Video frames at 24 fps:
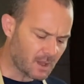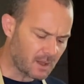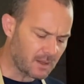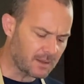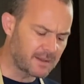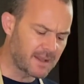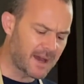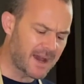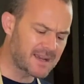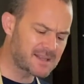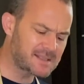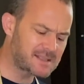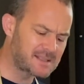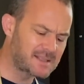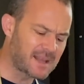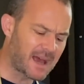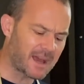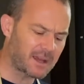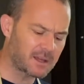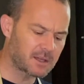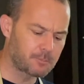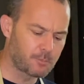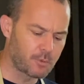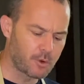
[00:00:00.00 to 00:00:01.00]
Nice
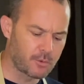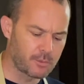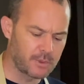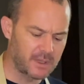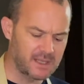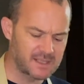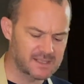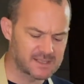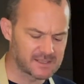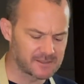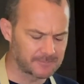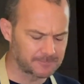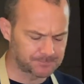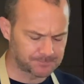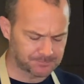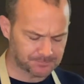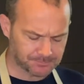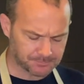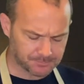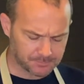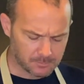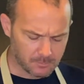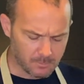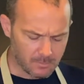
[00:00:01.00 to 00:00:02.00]
dark berries,
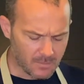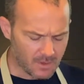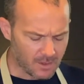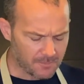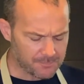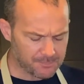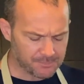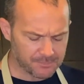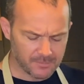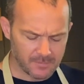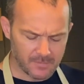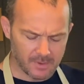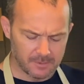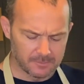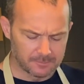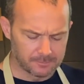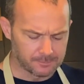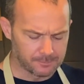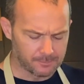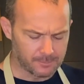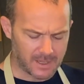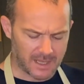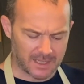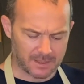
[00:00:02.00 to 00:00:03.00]

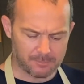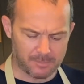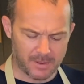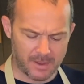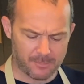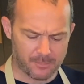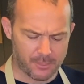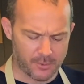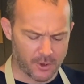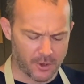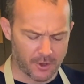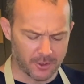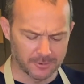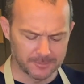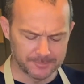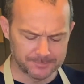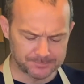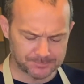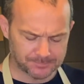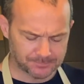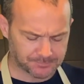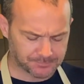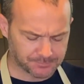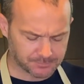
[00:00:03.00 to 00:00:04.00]
black pepper,
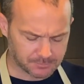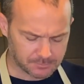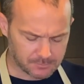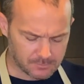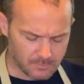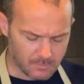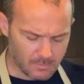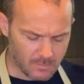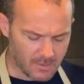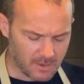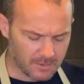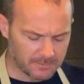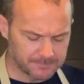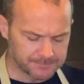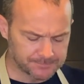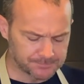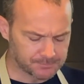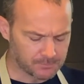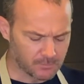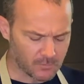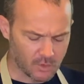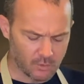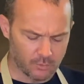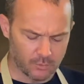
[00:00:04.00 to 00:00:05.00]

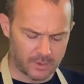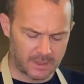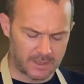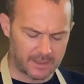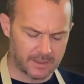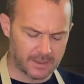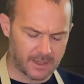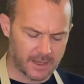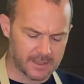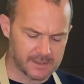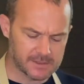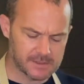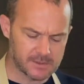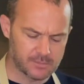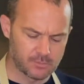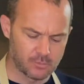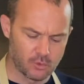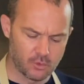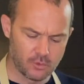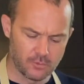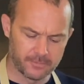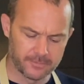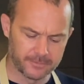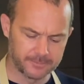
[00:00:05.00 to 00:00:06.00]
really nice,
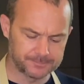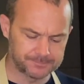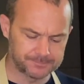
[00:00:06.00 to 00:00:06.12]
smooth,